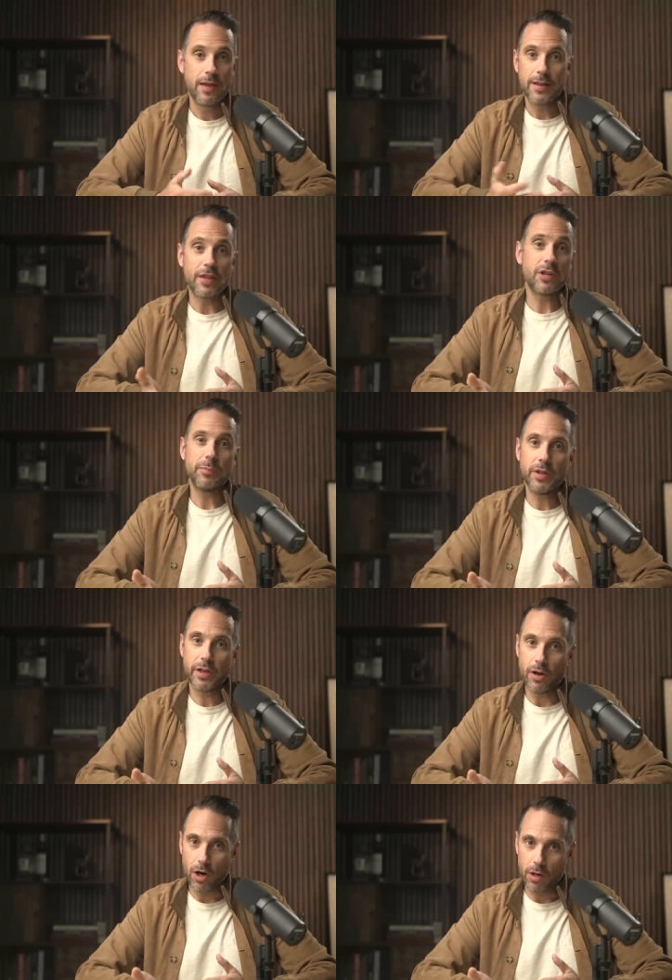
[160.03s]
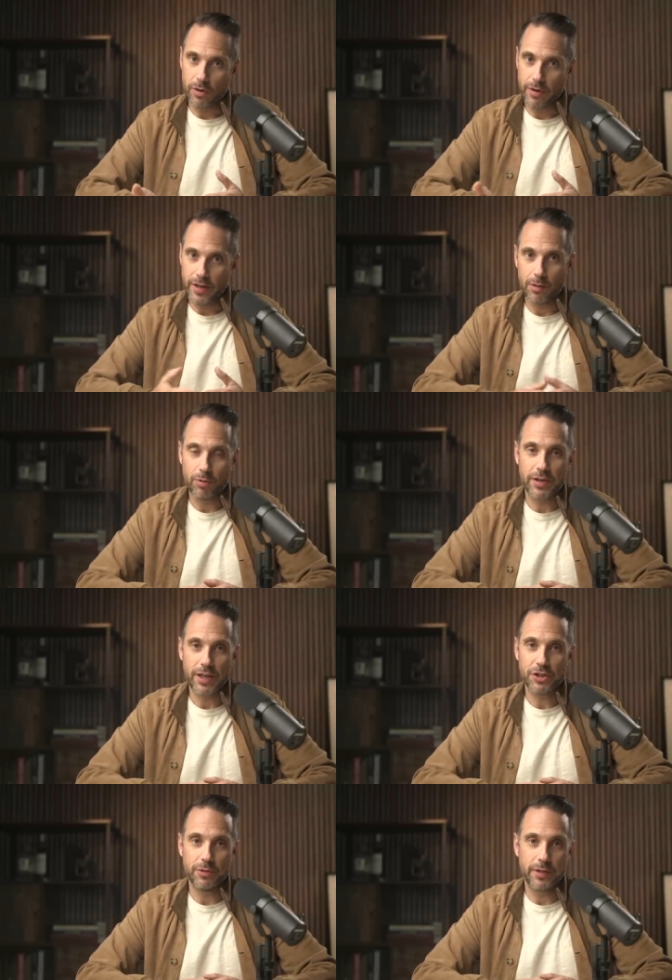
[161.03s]
that's going to be like armor that'll
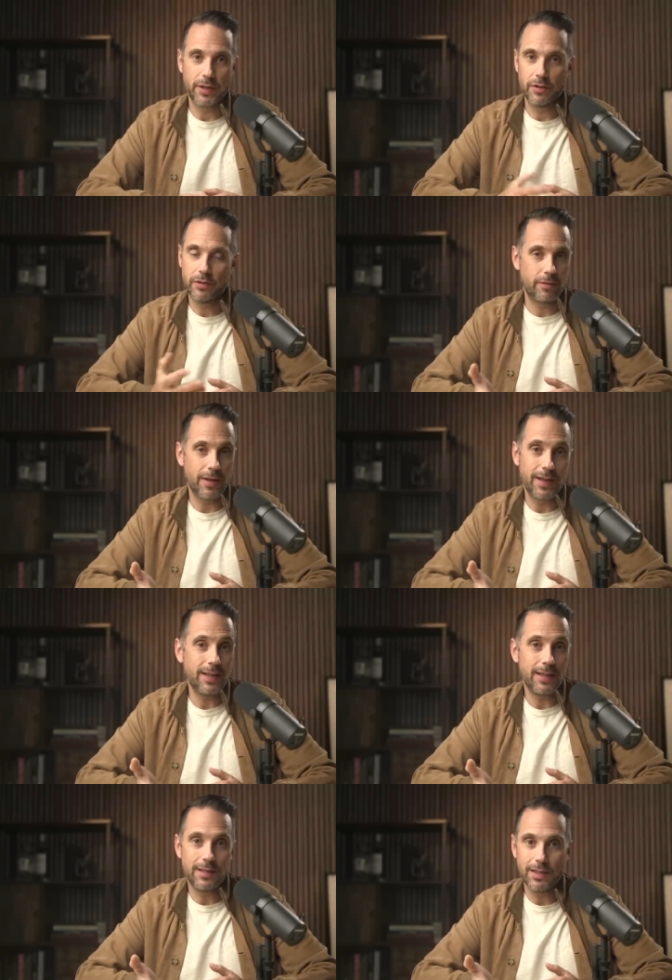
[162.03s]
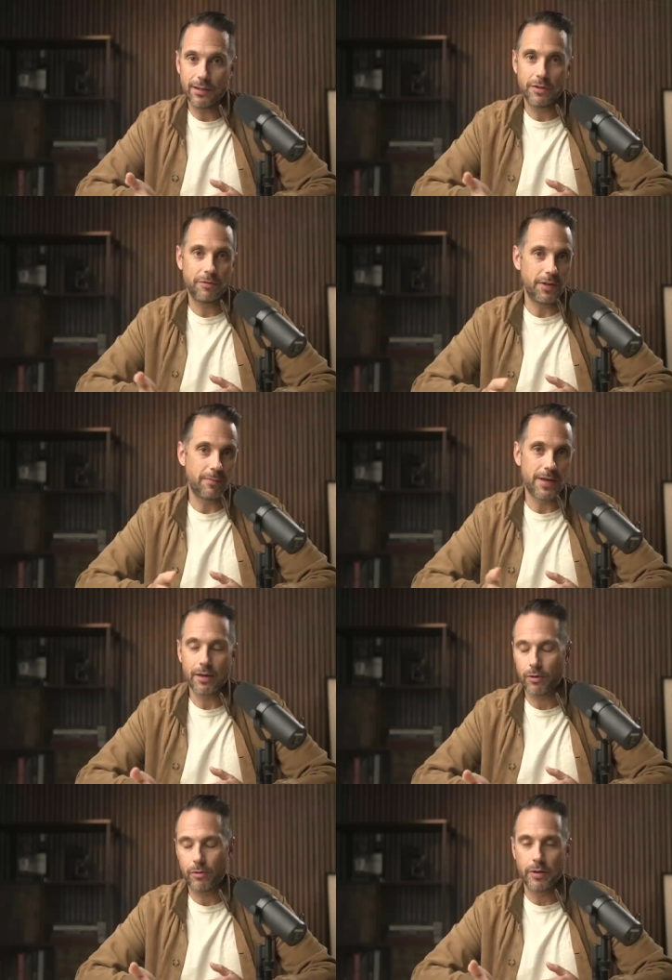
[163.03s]
protect you against any needless
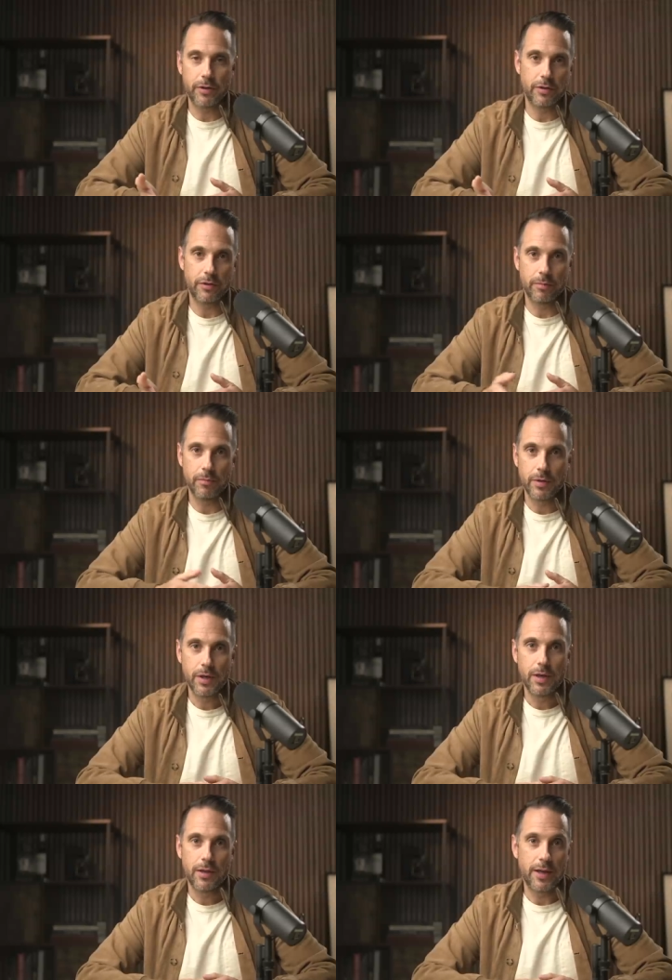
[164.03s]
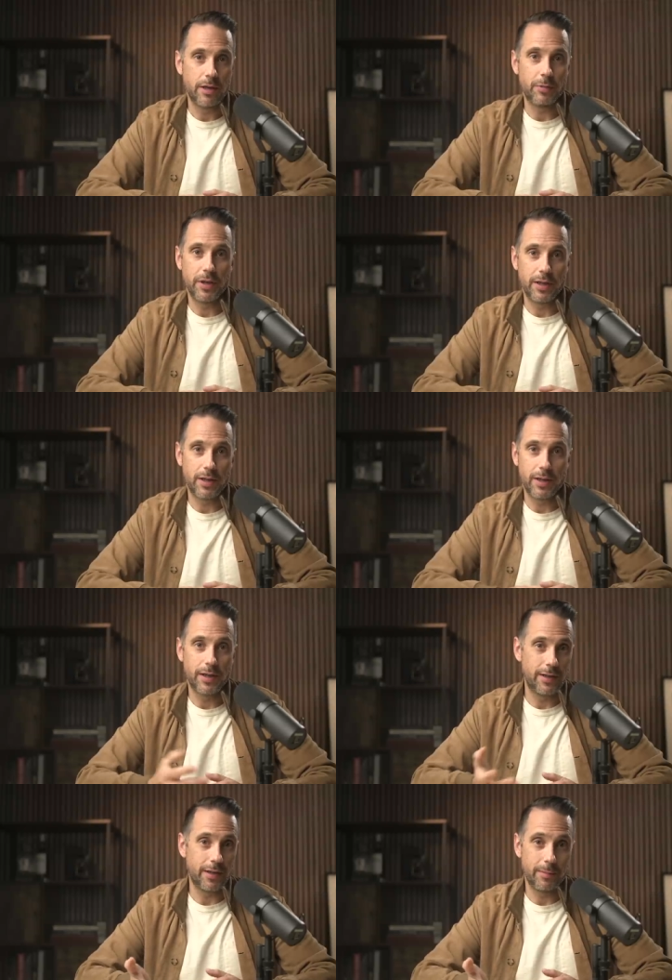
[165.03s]
feedback or criticism that you might get on a
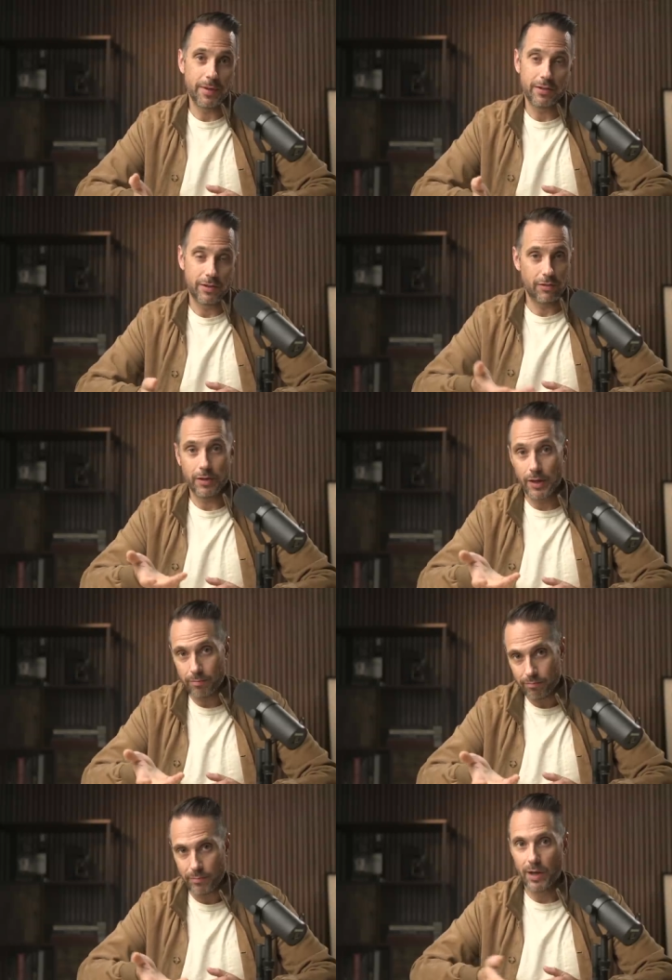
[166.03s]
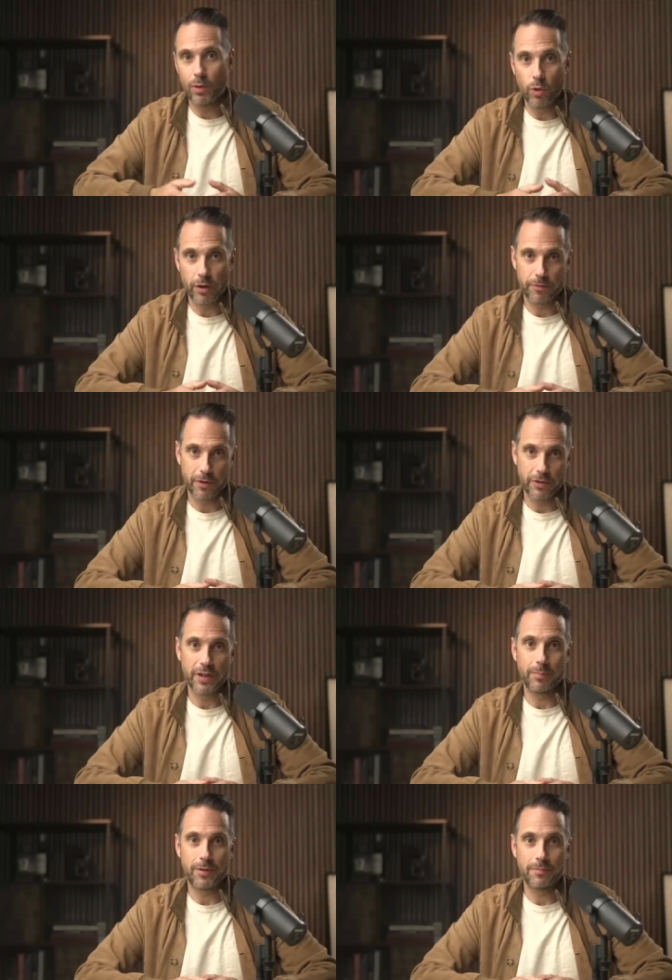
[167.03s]
daily basis, like at work, for
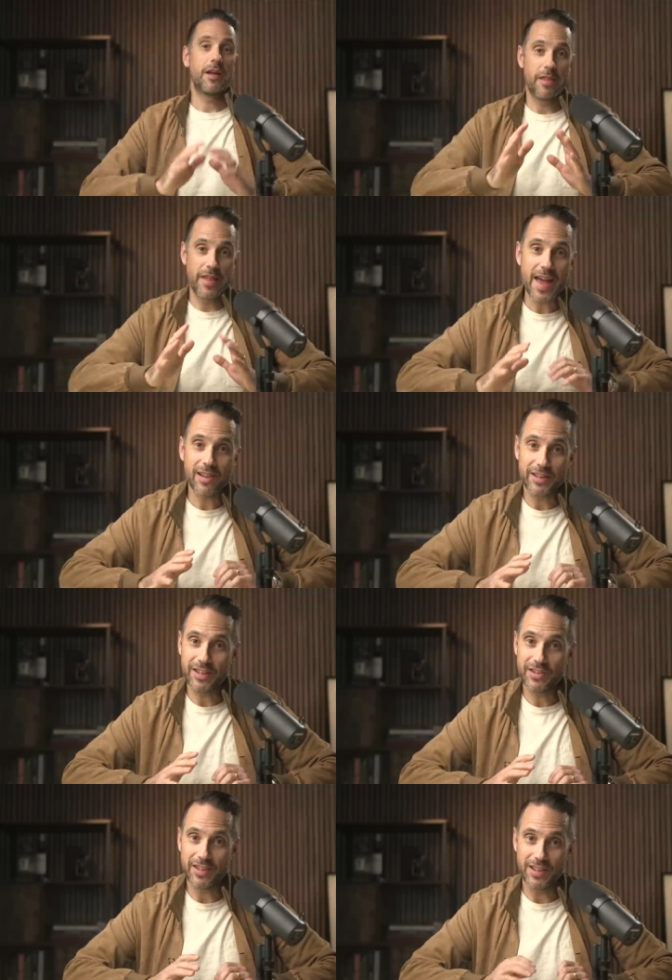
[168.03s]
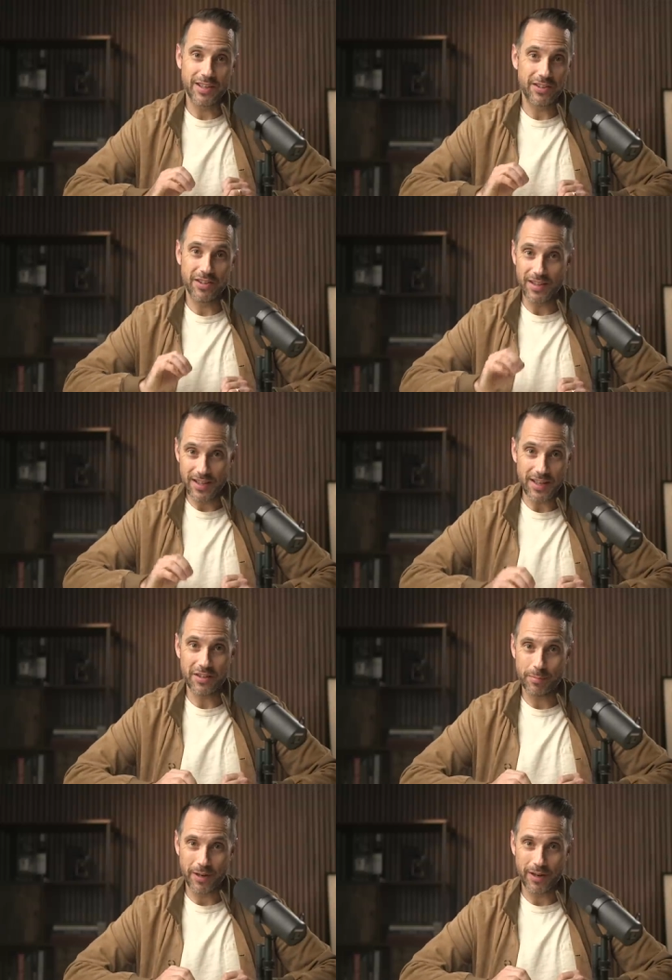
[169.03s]
example. That list is the
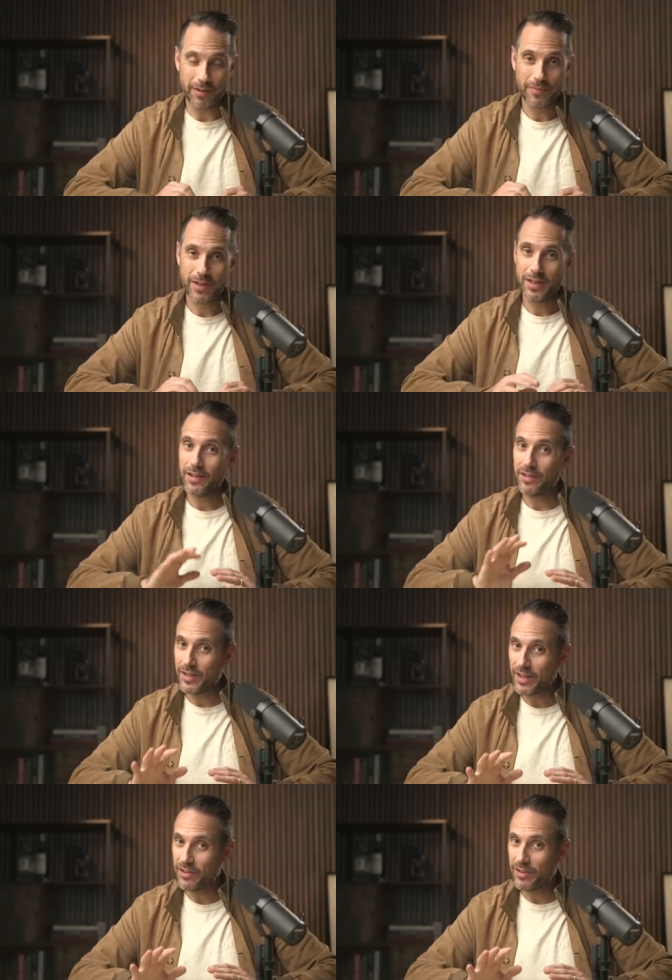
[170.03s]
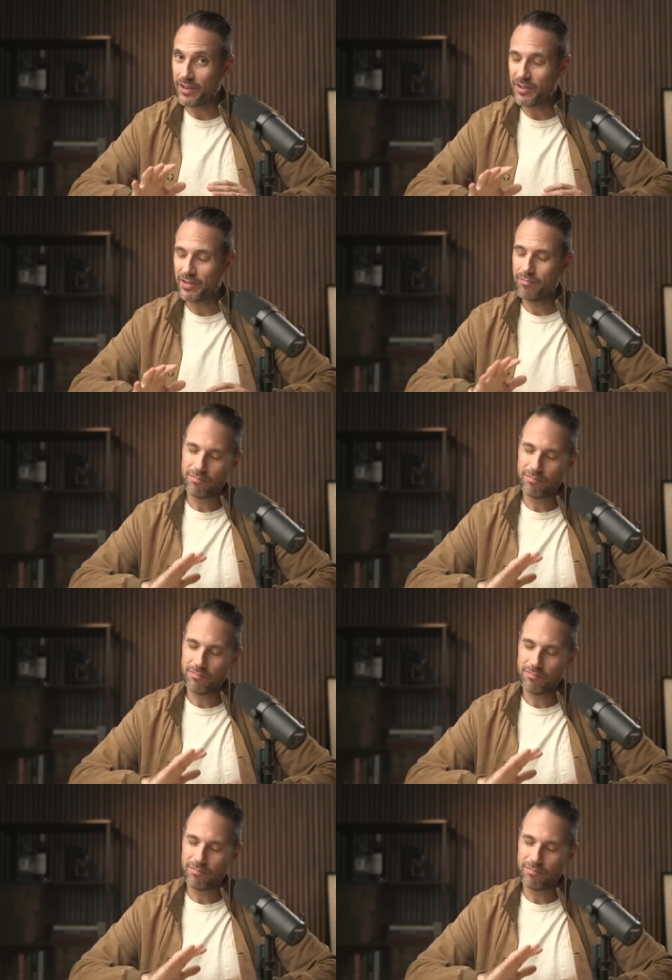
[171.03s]
easy part. This next list,